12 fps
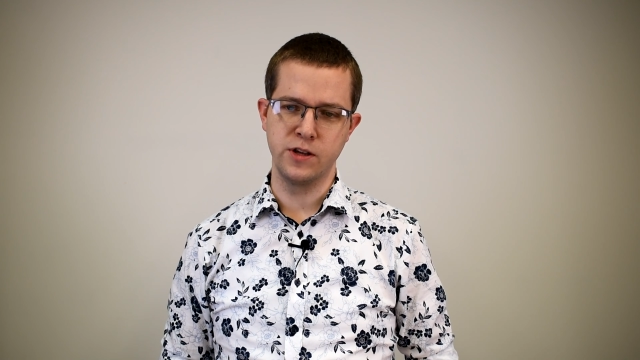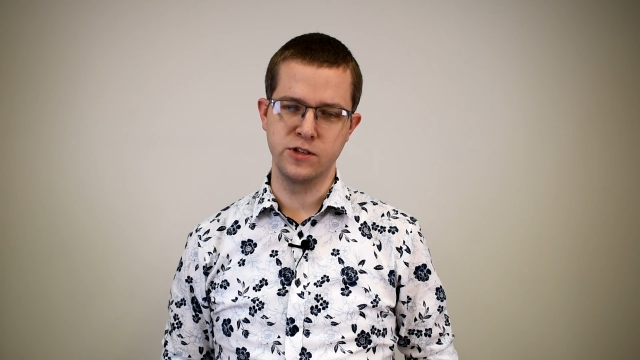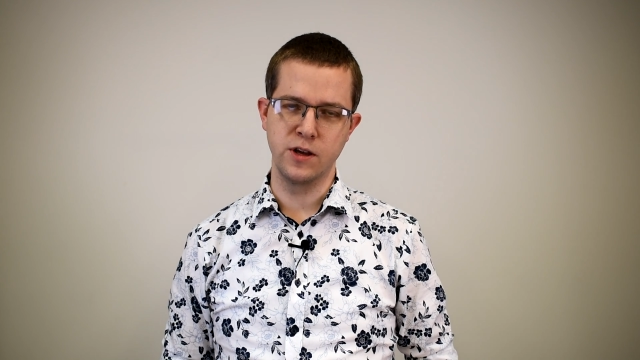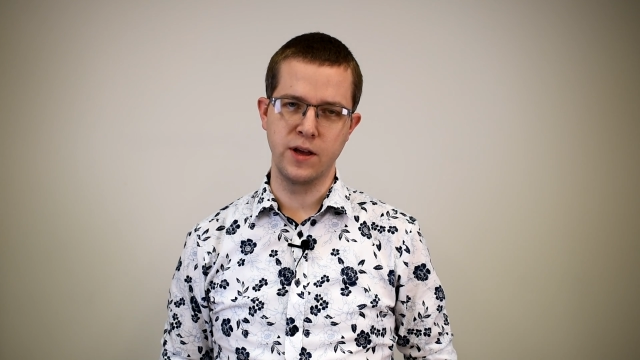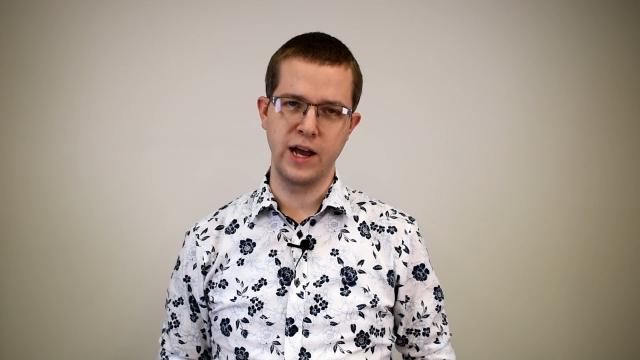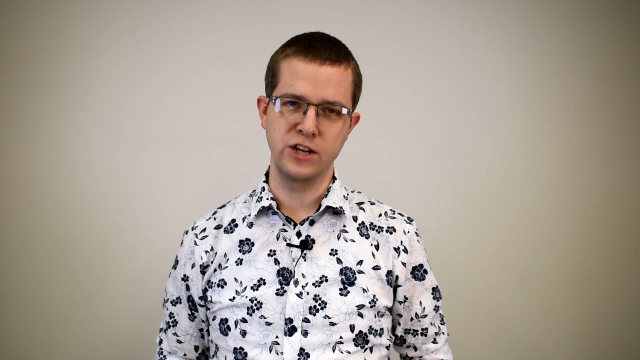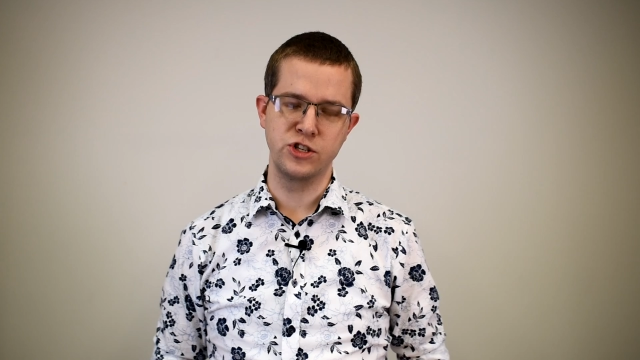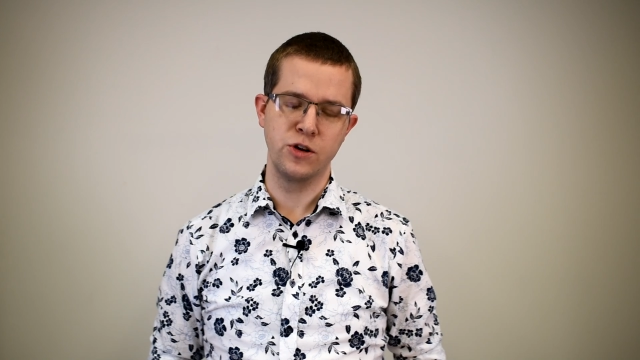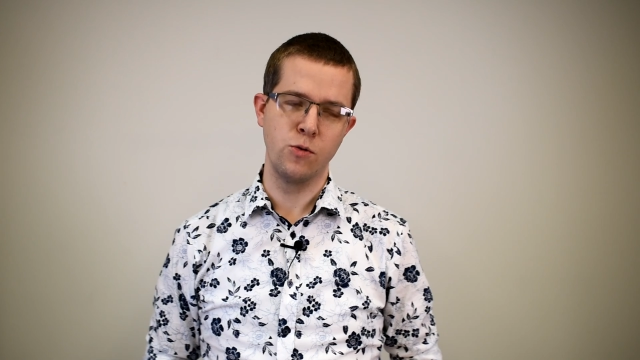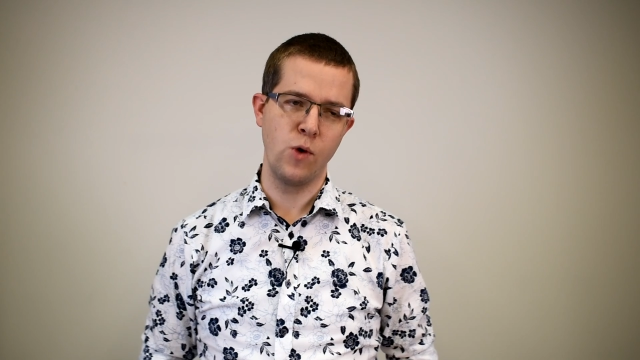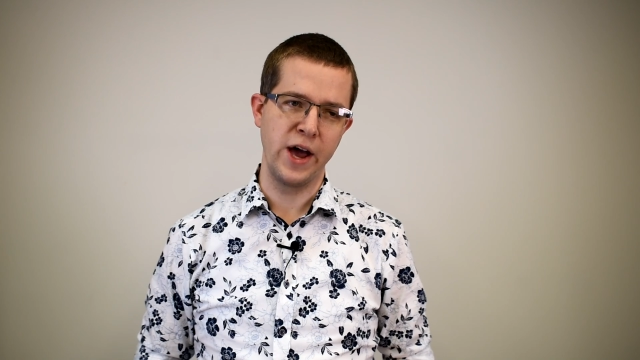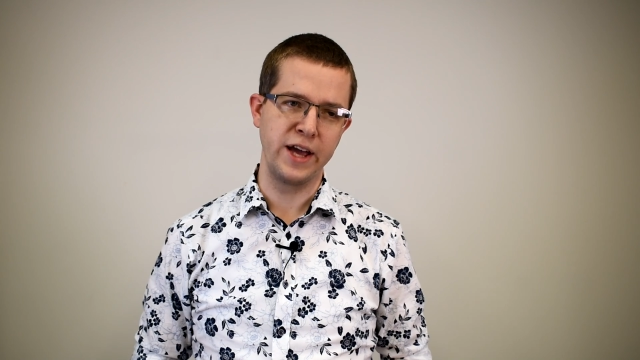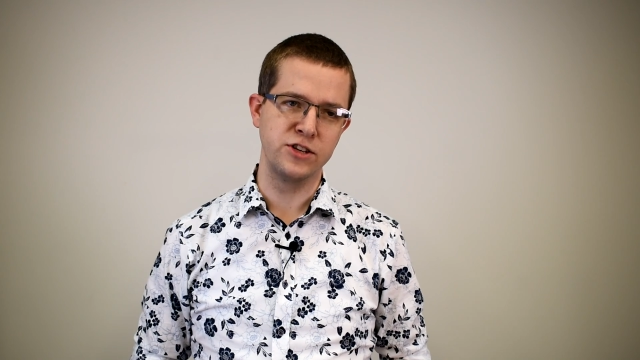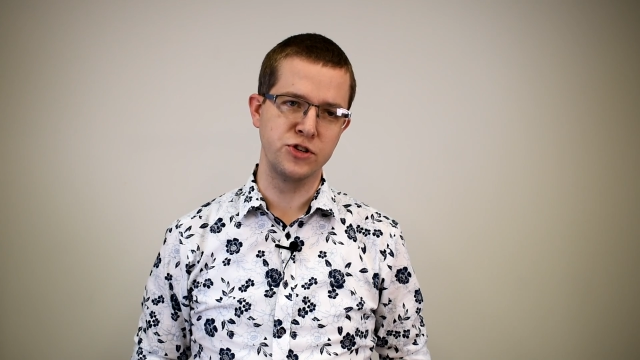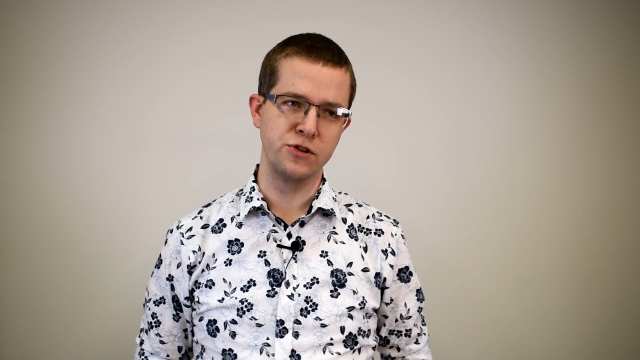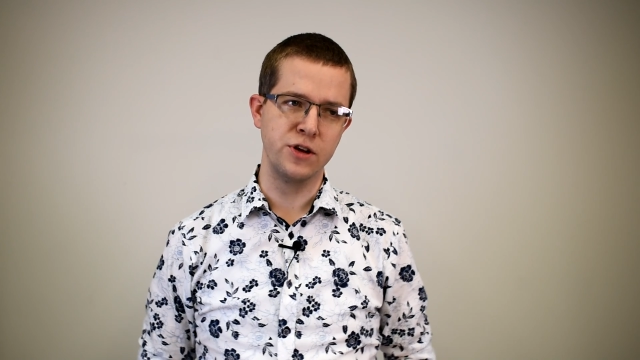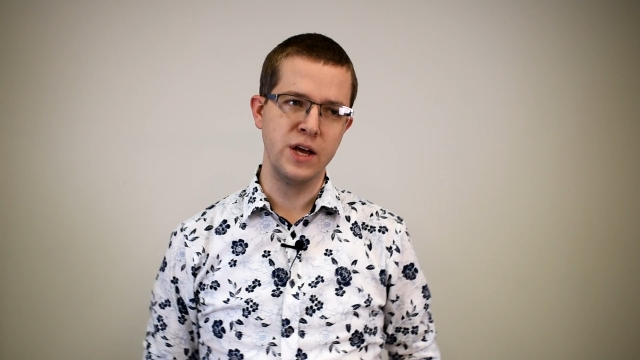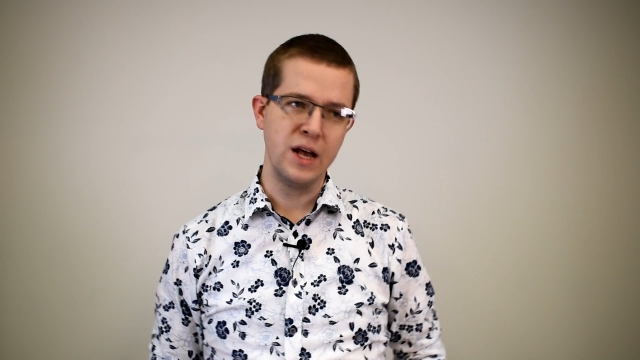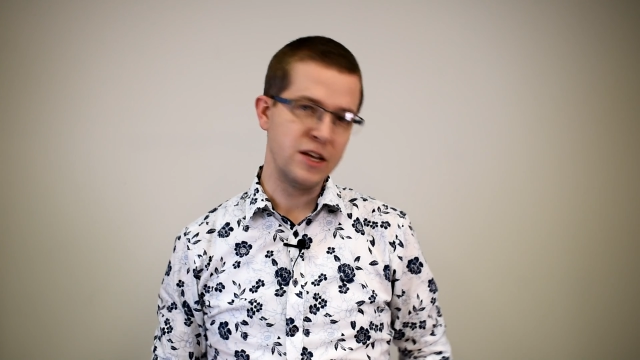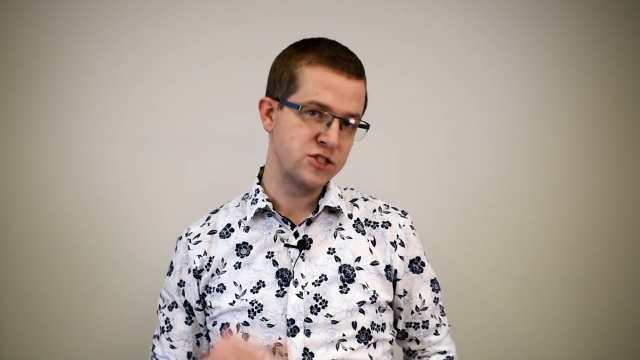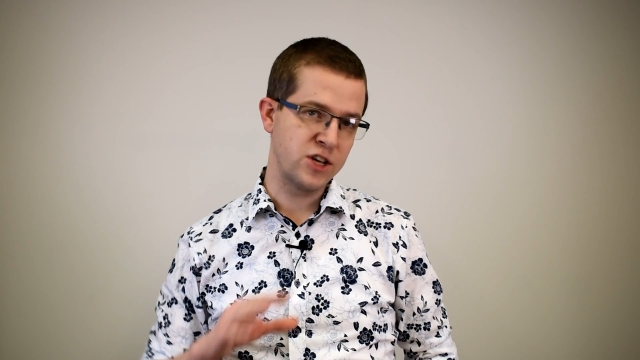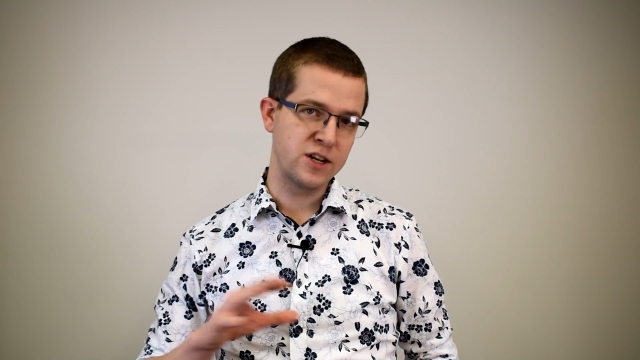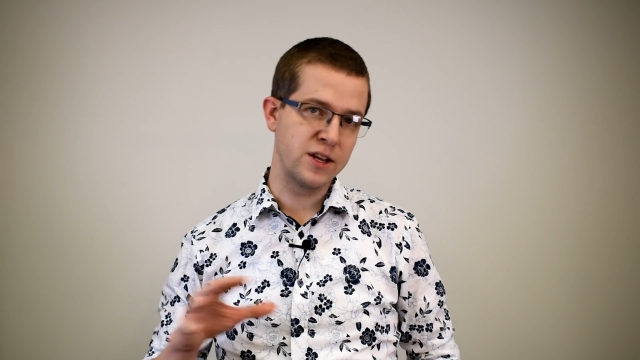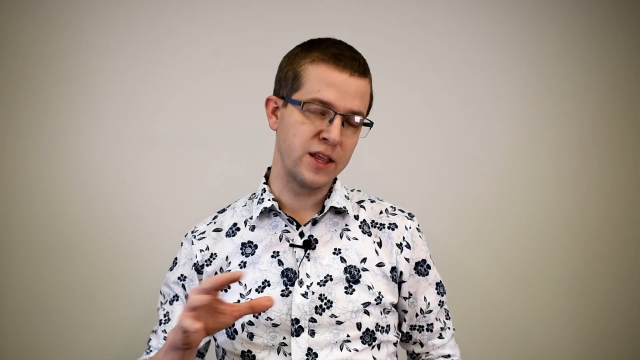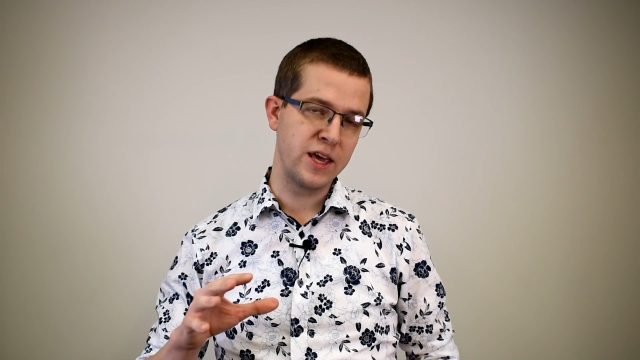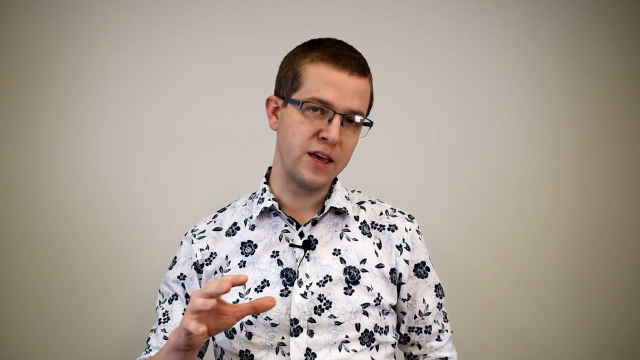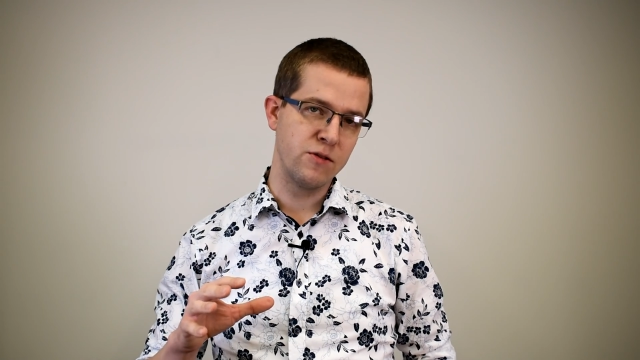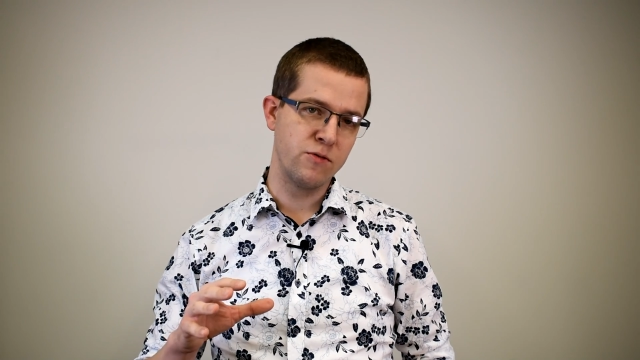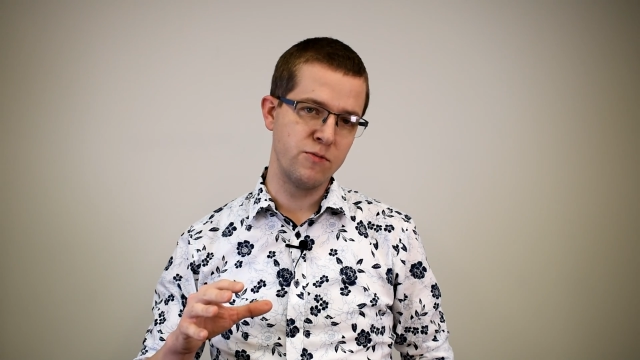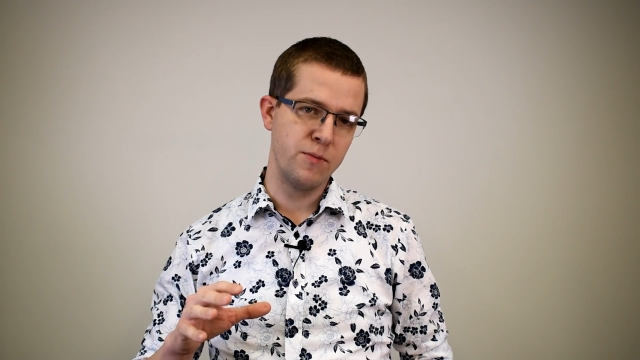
It's actually a way to subtly